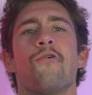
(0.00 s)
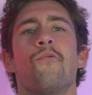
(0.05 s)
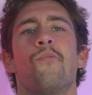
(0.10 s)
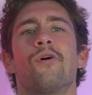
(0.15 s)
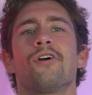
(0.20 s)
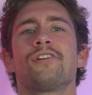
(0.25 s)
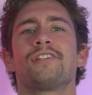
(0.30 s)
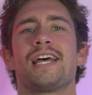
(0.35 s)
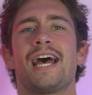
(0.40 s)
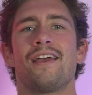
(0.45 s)

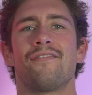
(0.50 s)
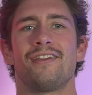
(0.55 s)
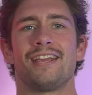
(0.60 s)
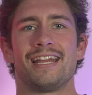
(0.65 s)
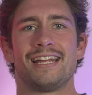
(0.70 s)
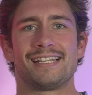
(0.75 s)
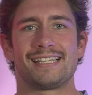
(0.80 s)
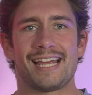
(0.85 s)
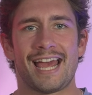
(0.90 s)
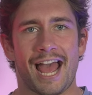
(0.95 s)
we're diving
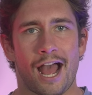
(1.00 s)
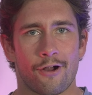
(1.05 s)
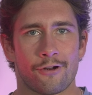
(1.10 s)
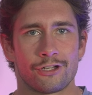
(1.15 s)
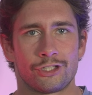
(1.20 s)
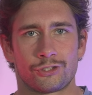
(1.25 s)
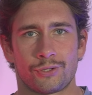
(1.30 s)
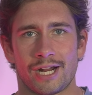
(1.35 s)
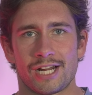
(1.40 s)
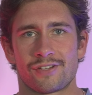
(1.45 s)
into how to
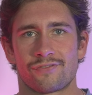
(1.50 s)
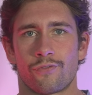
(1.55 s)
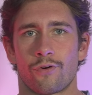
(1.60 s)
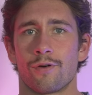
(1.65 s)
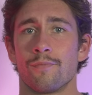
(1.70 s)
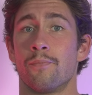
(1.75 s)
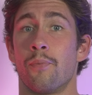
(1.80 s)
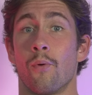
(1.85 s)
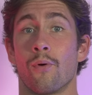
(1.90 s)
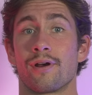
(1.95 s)

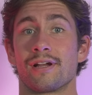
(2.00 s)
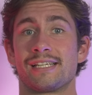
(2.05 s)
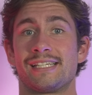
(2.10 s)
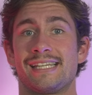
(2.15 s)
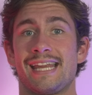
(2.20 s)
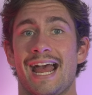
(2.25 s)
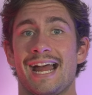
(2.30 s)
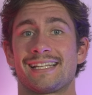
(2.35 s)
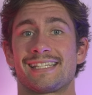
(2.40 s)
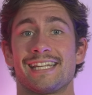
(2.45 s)
transform boring
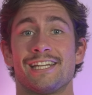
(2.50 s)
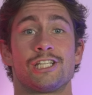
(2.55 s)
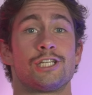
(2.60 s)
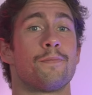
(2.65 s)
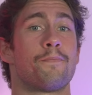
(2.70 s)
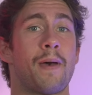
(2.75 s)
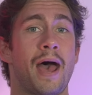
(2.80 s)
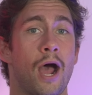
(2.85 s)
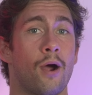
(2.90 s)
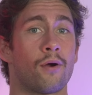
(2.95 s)
stats
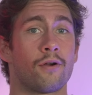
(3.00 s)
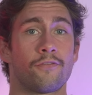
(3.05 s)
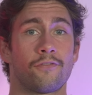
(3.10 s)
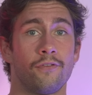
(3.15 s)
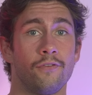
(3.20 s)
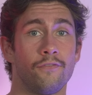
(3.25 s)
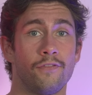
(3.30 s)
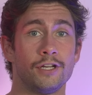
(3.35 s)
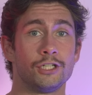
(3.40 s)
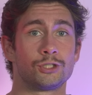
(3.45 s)
into
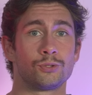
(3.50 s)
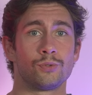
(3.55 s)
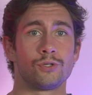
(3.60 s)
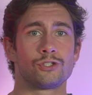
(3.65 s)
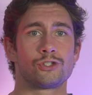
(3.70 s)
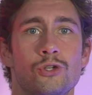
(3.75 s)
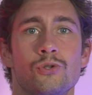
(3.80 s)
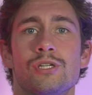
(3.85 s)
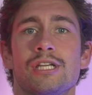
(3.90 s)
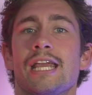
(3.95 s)
powerful
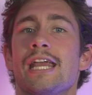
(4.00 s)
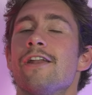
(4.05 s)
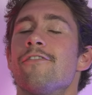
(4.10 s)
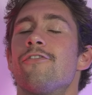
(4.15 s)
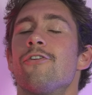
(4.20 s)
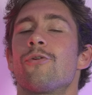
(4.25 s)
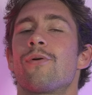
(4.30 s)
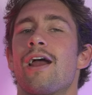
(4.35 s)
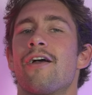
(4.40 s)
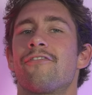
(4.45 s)
visuals using
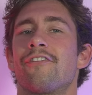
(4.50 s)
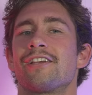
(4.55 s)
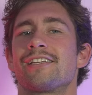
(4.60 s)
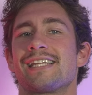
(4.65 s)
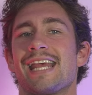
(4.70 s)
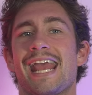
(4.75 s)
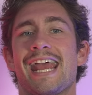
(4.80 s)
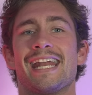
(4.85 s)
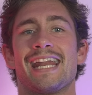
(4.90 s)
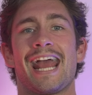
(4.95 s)

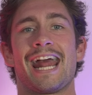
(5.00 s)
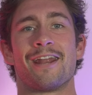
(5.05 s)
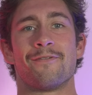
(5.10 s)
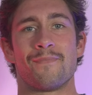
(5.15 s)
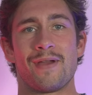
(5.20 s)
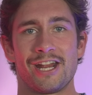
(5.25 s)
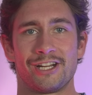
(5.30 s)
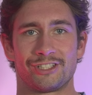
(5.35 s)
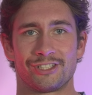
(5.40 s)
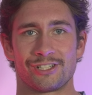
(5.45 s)
infographics and
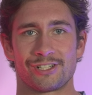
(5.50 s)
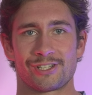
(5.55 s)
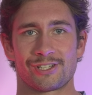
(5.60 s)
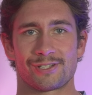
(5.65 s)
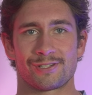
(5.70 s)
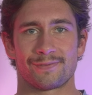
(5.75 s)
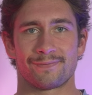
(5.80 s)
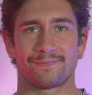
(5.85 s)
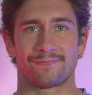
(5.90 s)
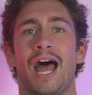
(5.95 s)

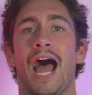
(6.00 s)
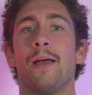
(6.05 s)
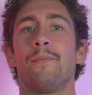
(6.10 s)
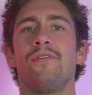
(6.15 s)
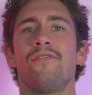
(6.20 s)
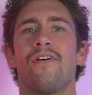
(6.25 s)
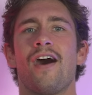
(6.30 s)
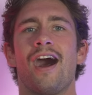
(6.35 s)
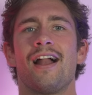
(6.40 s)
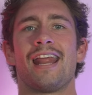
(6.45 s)
animations. I'm
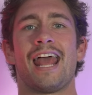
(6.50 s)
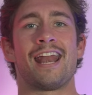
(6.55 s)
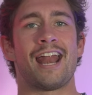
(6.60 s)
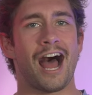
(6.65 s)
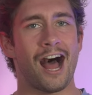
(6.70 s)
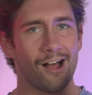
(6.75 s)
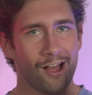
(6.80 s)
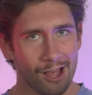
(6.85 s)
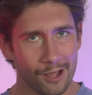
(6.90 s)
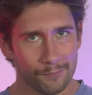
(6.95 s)
Yvonne, and
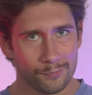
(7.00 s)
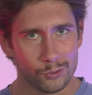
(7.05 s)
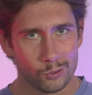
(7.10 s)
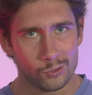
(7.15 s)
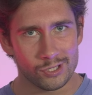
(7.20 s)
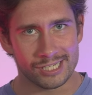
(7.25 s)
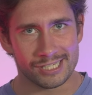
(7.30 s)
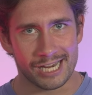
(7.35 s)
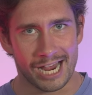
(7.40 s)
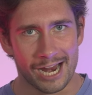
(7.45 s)
I'll help you
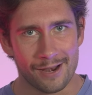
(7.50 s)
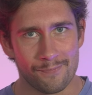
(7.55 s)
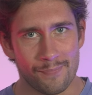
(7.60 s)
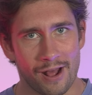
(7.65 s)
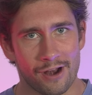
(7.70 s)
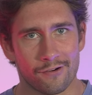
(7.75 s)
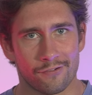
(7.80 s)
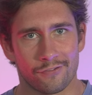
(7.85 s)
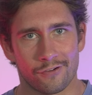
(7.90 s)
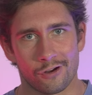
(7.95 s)
design
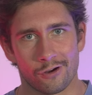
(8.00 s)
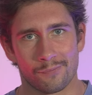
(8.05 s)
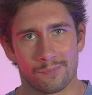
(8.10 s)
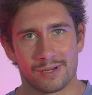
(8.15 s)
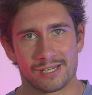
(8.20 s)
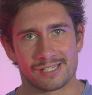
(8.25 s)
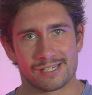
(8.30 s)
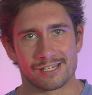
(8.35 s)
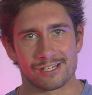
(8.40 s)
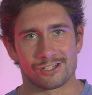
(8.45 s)
better for your
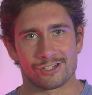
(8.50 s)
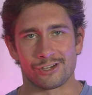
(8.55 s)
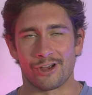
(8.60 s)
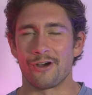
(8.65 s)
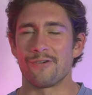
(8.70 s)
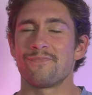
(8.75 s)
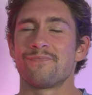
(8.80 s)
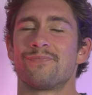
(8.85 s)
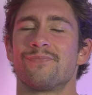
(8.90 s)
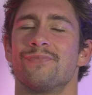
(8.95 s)
business.
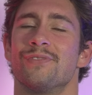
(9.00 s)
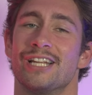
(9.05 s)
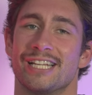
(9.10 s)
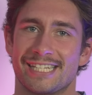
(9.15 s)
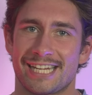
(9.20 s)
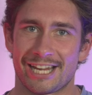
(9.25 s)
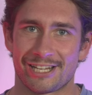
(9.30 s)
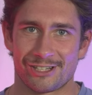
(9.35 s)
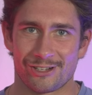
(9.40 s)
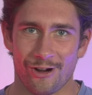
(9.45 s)
So
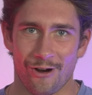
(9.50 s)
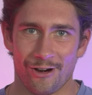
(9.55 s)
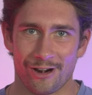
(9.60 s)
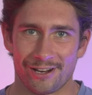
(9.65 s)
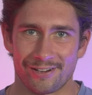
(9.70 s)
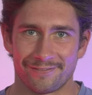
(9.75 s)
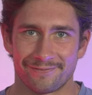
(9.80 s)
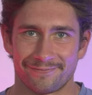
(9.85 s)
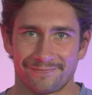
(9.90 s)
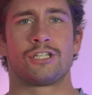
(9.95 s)
let's get
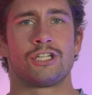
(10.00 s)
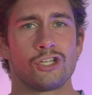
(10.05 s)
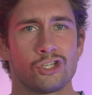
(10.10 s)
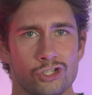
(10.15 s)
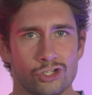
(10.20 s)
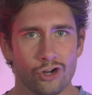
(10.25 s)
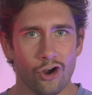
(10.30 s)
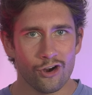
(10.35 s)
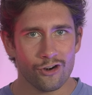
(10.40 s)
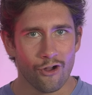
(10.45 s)
started. To
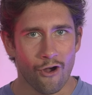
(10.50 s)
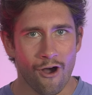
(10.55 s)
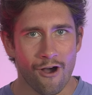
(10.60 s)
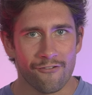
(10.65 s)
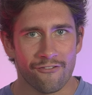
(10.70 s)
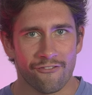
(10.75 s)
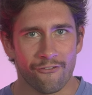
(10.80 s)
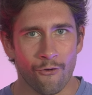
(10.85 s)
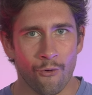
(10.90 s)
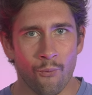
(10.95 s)
start
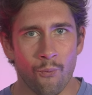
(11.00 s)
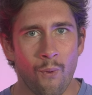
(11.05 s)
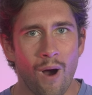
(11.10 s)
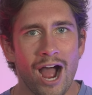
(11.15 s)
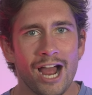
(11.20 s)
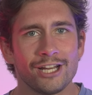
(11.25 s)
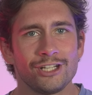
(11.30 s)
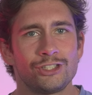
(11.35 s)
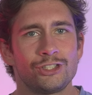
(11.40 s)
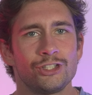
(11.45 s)
off,
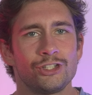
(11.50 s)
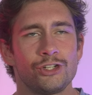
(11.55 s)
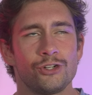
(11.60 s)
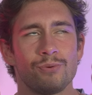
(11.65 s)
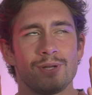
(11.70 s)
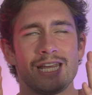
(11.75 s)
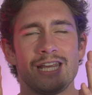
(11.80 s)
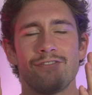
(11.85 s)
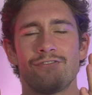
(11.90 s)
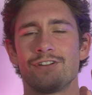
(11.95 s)
why should
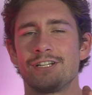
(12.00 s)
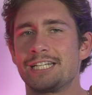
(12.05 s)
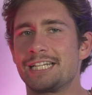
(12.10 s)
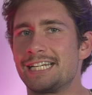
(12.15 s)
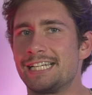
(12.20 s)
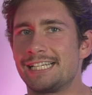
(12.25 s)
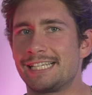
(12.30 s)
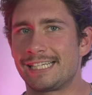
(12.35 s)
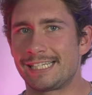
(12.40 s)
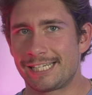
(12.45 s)
you even
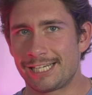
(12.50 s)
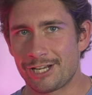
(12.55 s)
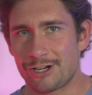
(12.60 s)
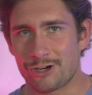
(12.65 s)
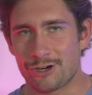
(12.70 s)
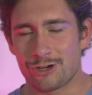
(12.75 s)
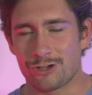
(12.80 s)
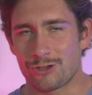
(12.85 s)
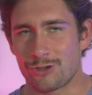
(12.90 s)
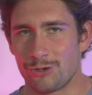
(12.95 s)

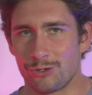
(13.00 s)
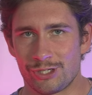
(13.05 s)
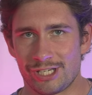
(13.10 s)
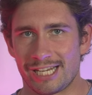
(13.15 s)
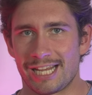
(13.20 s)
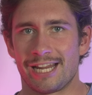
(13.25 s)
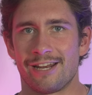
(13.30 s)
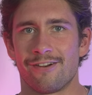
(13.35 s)
consider using